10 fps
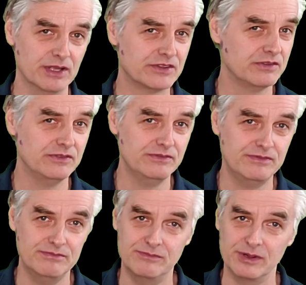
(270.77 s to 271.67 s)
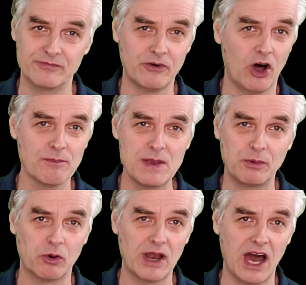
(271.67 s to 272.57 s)
But following
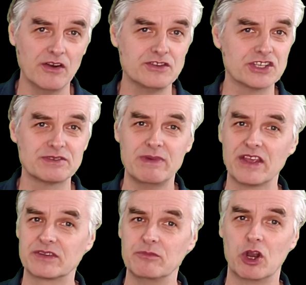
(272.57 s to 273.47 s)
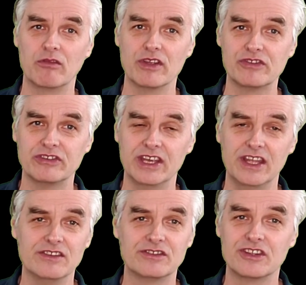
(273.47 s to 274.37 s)
people around just makes them nervous,
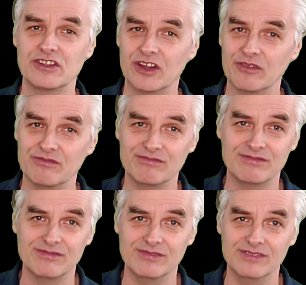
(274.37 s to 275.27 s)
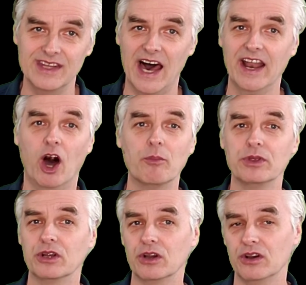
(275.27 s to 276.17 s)
and it's going to not help
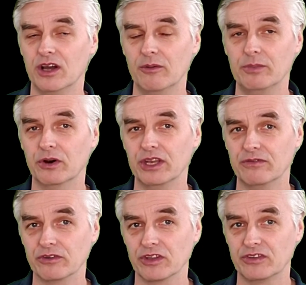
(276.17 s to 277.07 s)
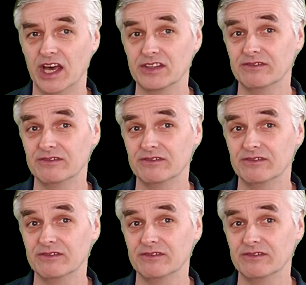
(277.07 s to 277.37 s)
your ability for success.